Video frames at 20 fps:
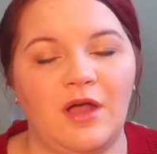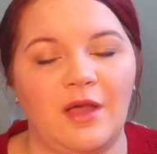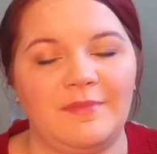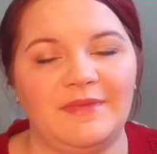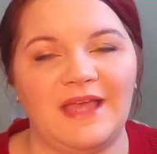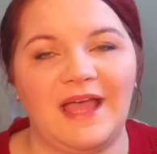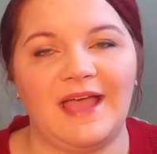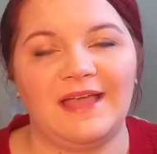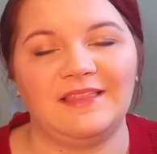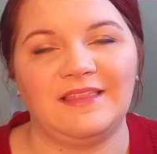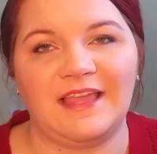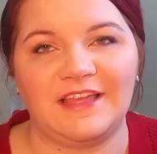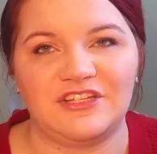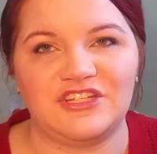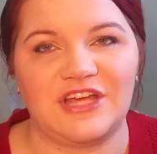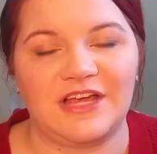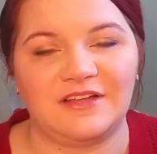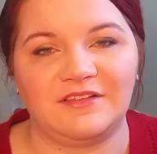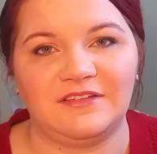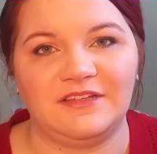I mean, I like
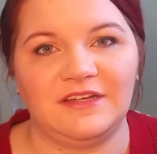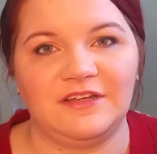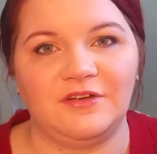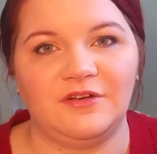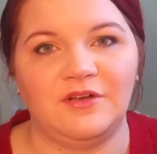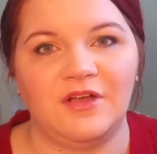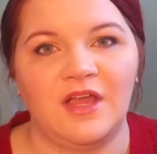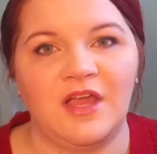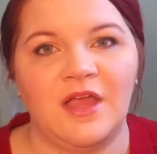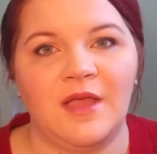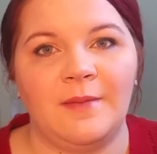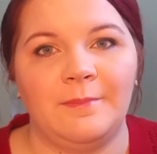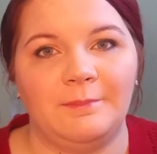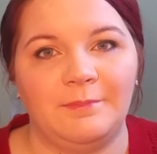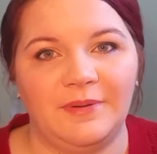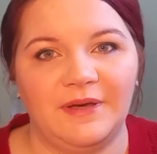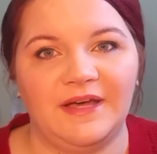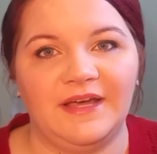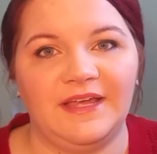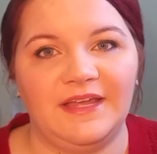Jaclyn Hill,
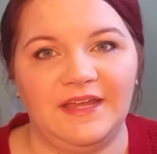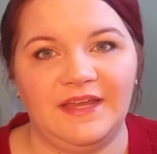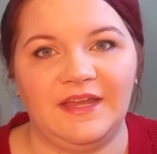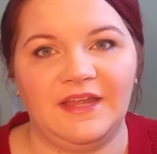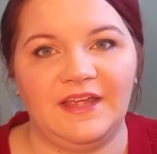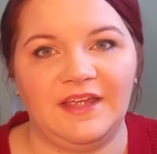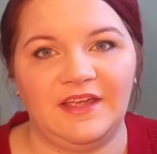but,